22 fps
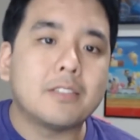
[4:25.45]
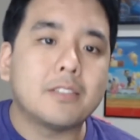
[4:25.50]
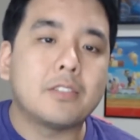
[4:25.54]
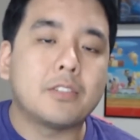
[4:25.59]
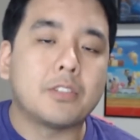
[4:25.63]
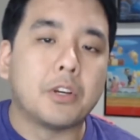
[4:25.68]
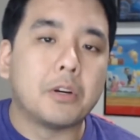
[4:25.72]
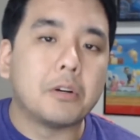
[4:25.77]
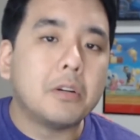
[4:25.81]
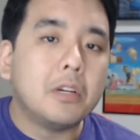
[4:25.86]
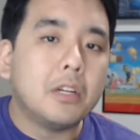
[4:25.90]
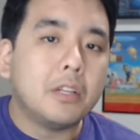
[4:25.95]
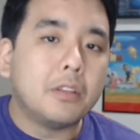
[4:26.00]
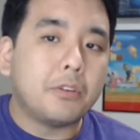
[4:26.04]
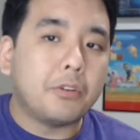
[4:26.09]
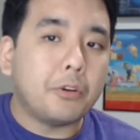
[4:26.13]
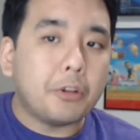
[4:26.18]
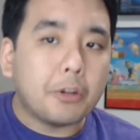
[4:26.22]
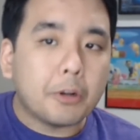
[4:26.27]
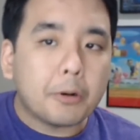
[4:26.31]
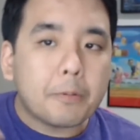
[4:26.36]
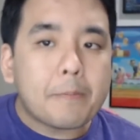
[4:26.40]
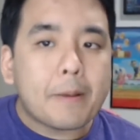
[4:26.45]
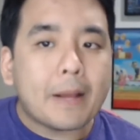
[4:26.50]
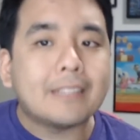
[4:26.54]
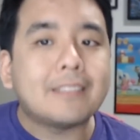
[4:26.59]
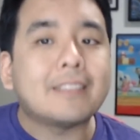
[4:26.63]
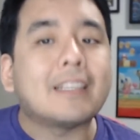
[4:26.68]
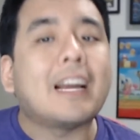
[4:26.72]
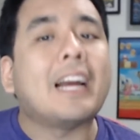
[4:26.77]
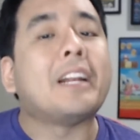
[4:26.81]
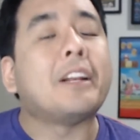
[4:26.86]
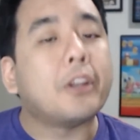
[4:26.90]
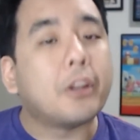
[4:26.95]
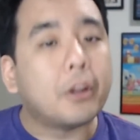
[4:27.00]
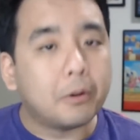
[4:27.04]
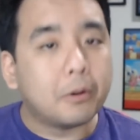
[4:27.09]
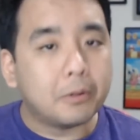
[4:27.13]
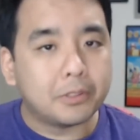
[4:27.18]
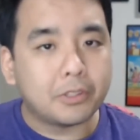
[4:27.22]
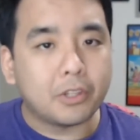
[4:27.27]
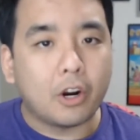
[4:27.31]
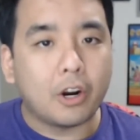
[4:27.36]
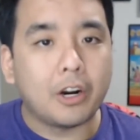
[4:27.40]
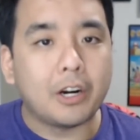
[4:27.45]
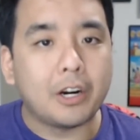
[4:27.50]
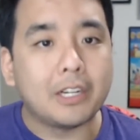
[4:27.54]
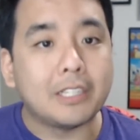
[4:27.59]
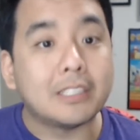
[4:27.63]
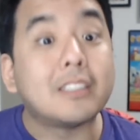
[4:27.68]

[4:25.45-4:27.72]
So do your best. I know it's hard.